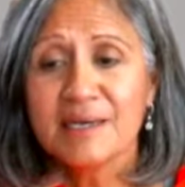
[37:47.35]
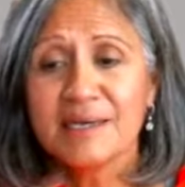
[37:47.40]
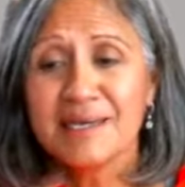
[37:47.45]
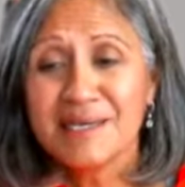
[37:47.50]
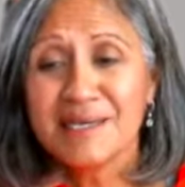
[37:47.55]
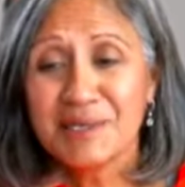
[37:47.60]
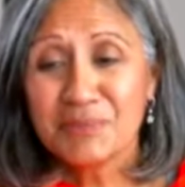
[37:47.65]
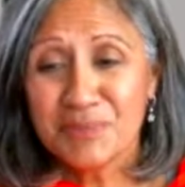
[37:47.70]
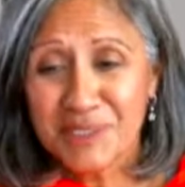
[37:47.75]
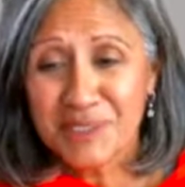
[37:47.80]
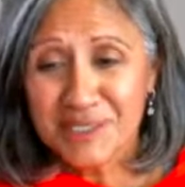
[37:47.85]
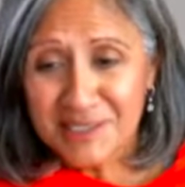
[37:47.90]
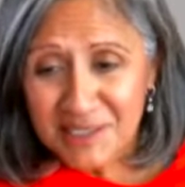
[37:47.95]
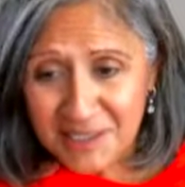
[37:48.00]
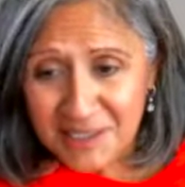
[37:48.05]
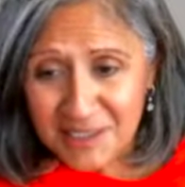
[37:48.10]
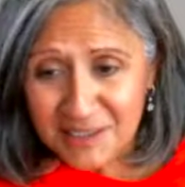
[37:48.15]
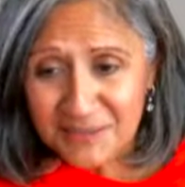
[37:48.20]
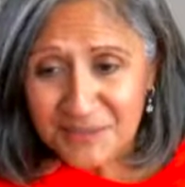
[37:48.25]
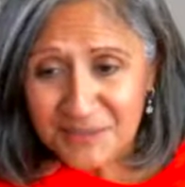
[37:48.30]
can be
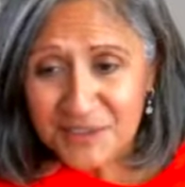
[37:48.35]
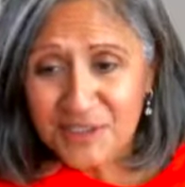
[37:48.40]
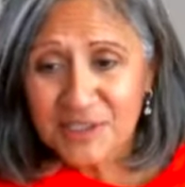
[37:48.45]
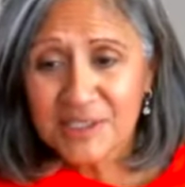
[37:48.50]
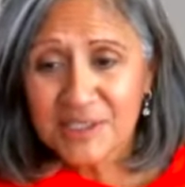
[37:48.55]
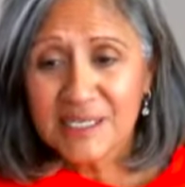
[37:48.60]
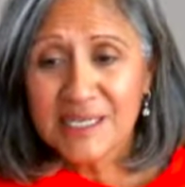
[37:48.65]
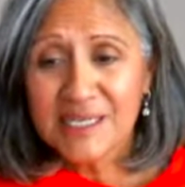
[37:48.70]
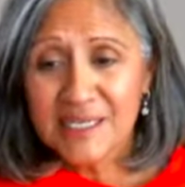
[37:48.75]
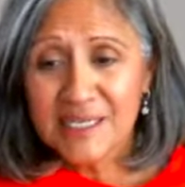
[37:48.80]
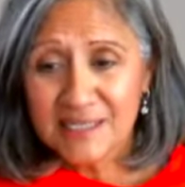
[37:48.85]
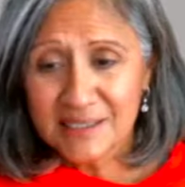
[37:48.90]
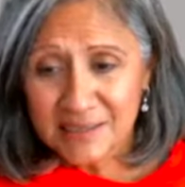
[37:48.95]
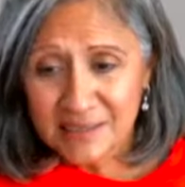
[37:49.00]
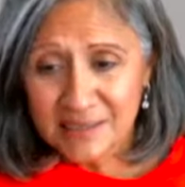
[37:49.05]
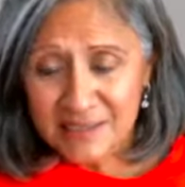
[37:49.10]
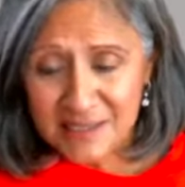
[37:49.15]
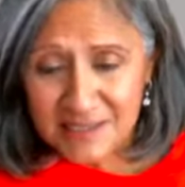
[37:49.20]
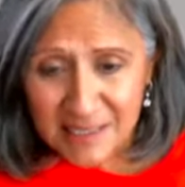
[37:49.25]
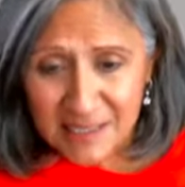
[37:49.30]
delivered into
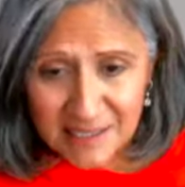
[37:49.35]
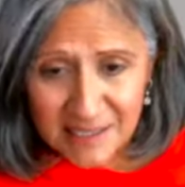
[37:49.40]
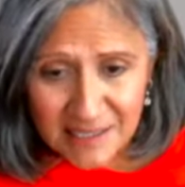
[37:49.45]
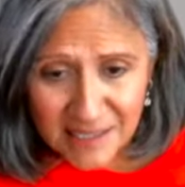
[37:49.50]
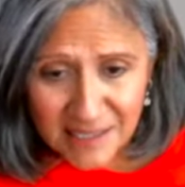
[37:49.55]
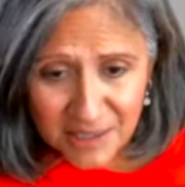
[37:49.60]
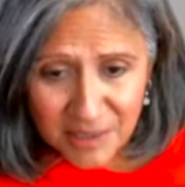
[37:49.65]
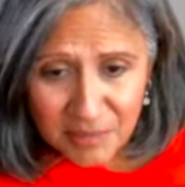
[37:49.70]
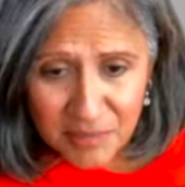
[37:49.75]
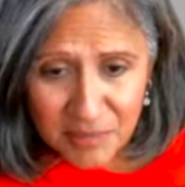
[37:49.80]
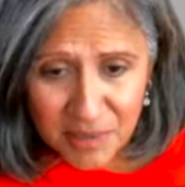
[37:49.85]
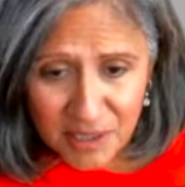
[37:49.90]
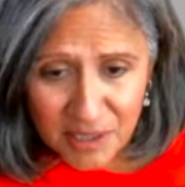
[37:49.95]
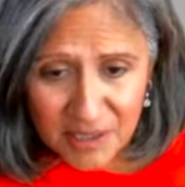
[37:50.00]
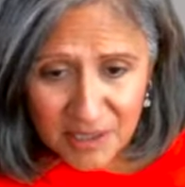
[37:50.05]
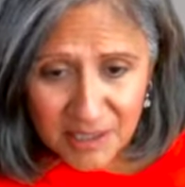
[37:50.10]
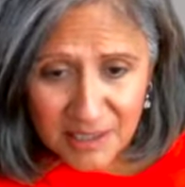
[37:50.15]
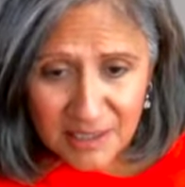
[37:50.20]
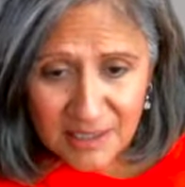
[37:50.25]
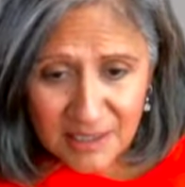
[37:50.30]
the secondary
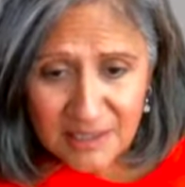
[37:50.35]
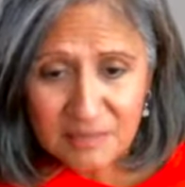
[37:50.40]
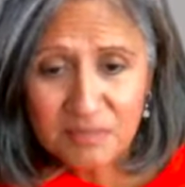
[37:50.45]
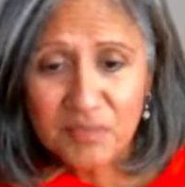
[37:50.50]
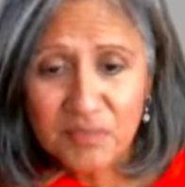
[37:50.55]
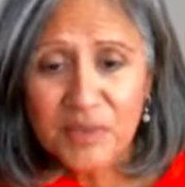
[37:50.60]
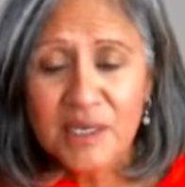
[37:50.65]
market